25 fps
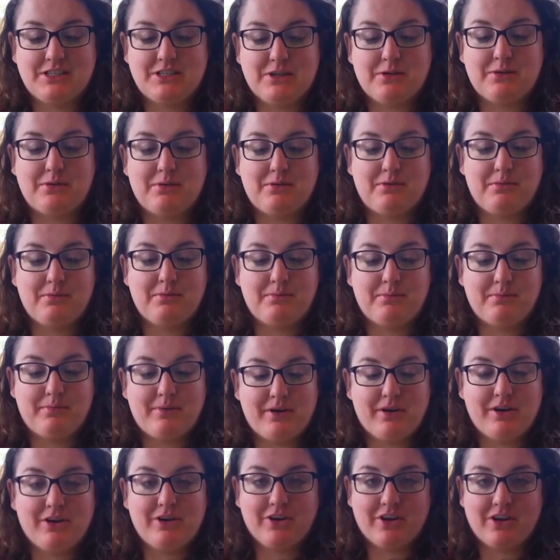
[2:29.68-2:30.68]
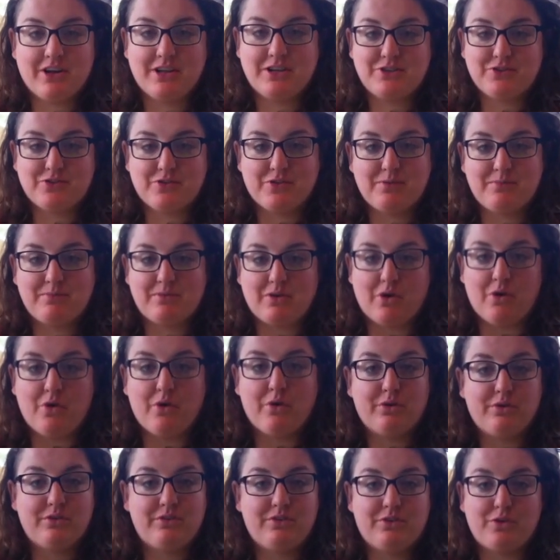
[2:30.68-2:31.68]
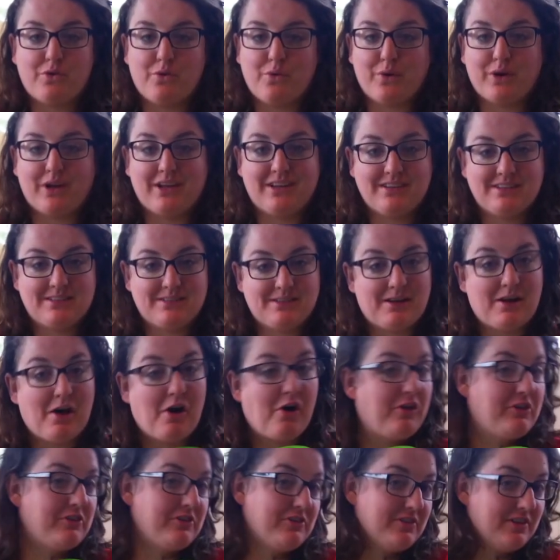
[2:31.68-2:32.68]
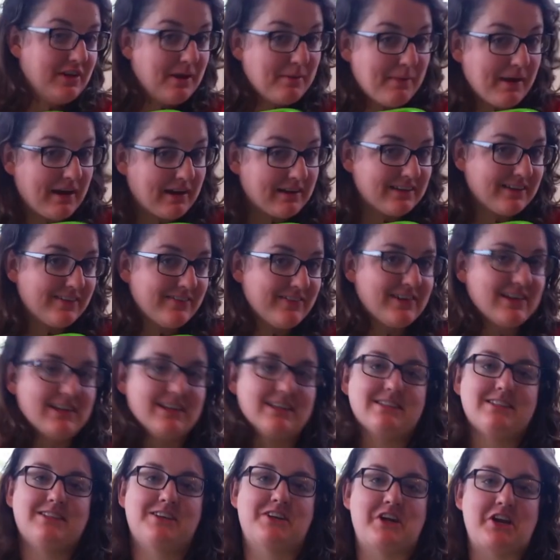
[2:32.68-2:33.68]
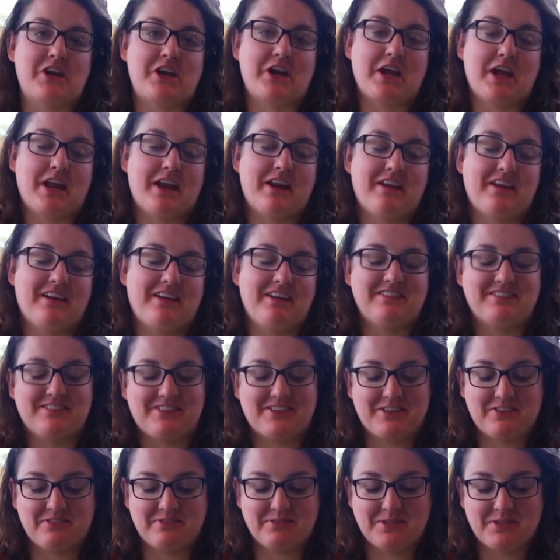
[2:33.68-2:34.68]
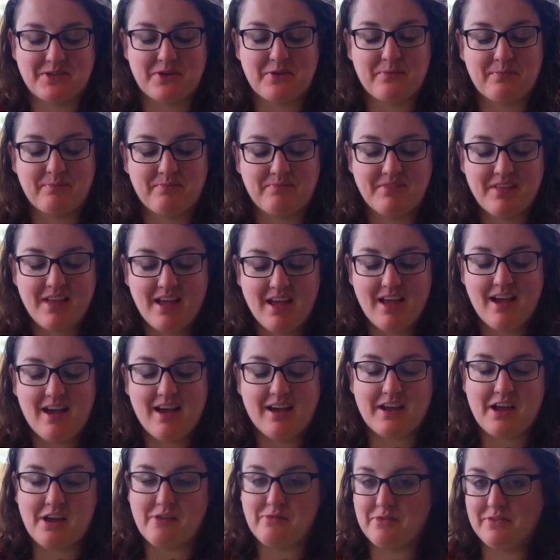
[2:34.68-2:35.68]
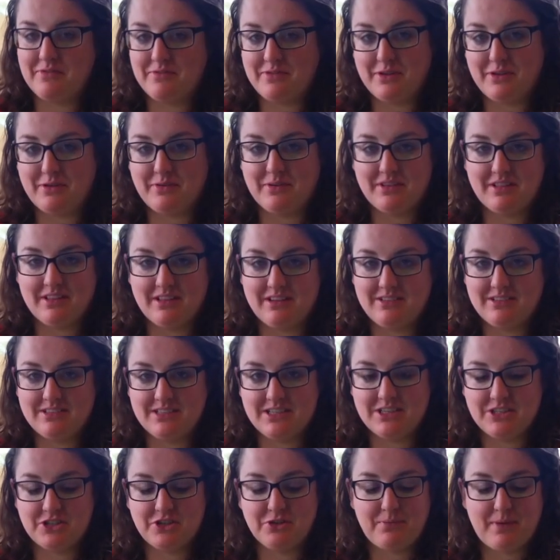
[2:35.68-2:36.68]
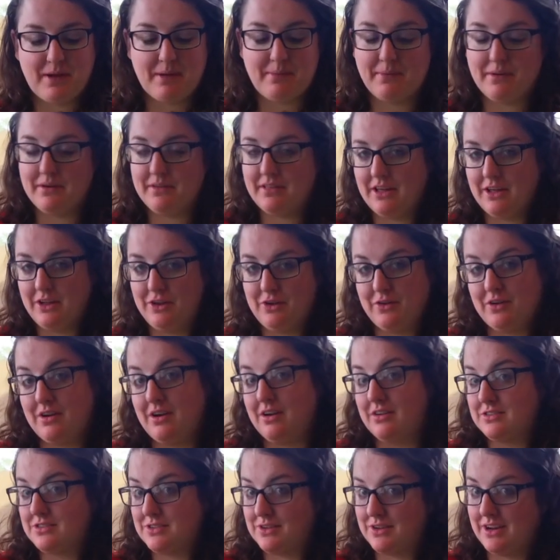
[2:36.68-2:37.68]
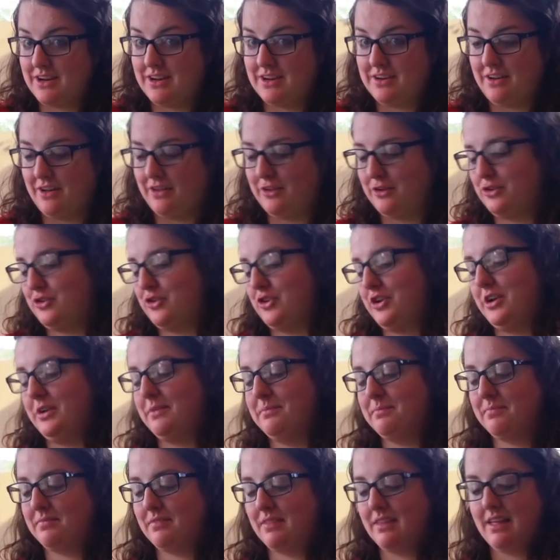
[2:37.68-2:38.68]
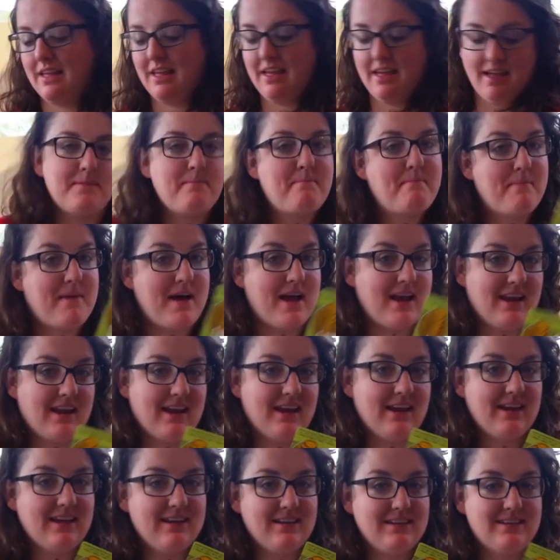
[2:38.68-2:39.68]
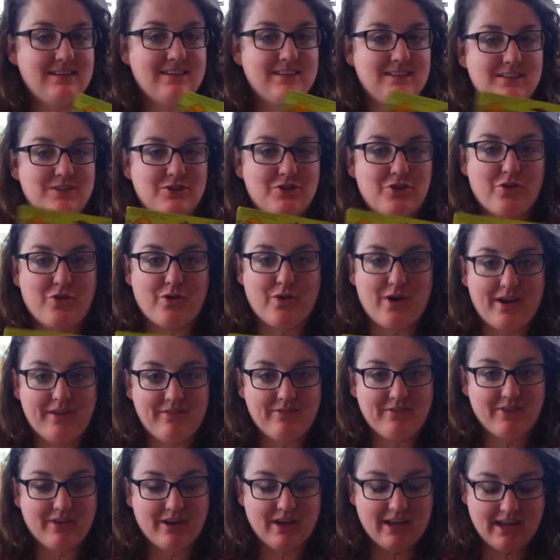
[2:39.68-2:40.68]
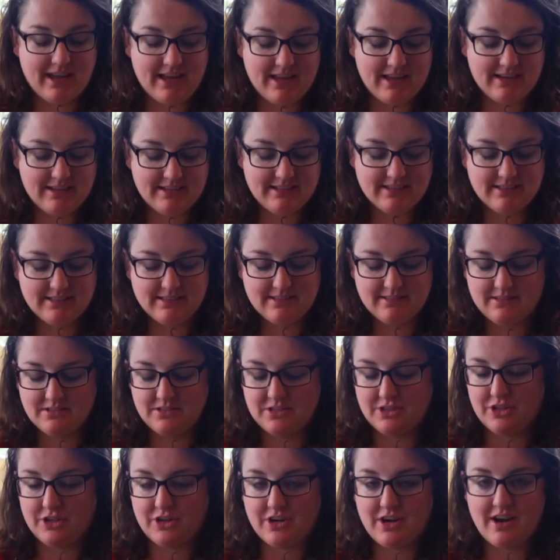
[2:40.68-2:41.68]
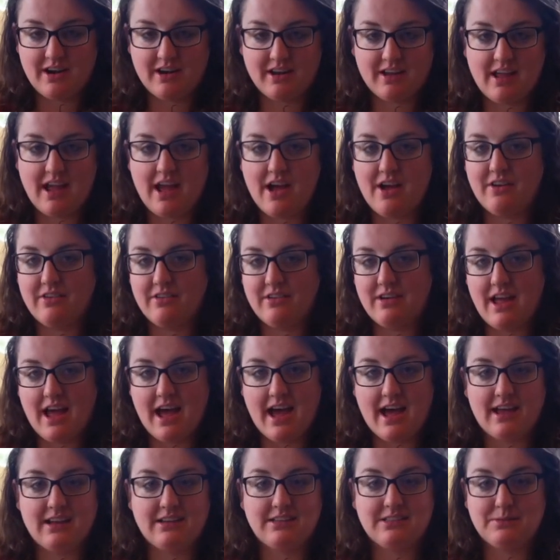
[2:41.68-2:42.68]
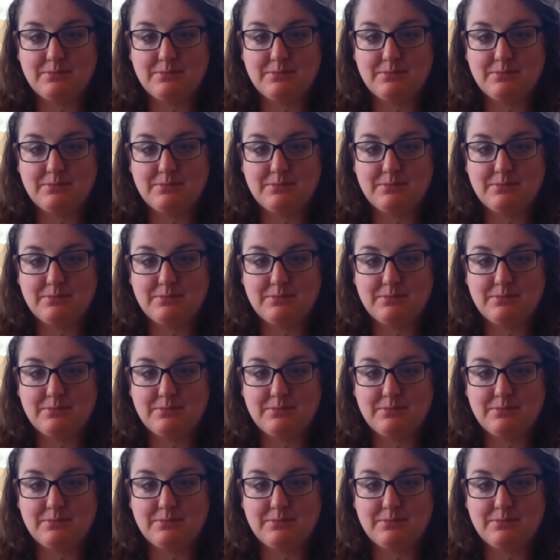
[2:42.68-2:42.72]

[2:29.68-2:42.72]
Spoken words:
to put in your kids' room to hold toys. All the STEM activities they're going to get at Easter. So again, we fill it with little tissue paper that you can also get at Dollar Tree. And money, great for kids to learn how to count, add,